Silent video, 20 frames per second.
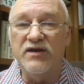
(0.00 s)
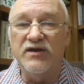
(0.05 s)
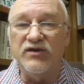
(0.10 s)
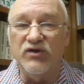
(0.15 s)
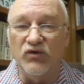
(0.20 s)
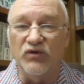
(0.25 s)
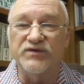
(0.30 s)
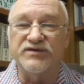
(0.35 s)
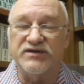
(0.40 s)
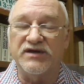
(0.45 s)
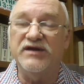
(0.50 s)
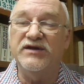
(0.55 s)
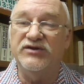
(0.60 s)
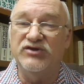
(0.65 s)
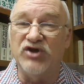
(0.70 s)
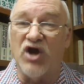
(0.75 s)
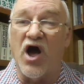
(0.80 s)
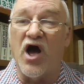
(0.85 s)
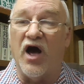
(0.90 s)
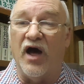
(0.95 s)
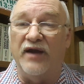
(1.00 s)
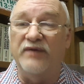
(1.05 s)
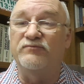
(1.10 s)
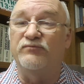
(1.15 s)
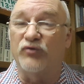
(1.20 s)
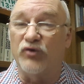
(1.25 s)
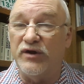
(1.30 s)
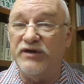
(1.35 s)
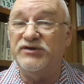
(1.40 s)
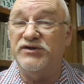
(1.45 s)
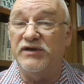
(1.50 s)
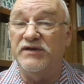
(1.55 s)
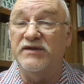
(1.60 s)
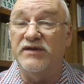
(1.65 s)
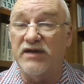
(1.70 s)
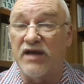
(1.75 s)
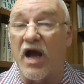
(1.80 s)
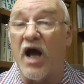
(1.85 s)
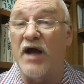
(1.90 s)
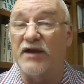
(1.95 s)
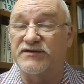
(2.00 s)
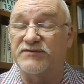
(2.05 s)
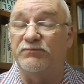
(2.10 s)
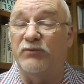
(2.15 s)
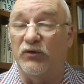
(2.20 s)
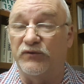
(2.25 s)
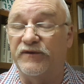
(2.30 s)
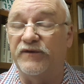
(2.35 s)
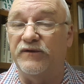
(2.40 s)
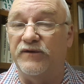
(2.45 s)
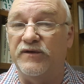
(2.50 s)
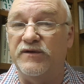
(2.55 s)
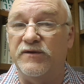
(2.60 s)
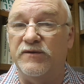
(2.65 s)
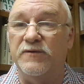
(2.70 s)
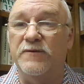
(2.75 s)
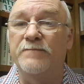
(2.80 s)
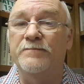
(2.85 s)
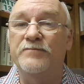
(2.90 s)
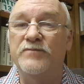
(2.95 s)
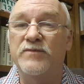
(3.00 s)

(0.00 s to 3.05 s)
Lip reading: you'll see John preaching the gospel to you.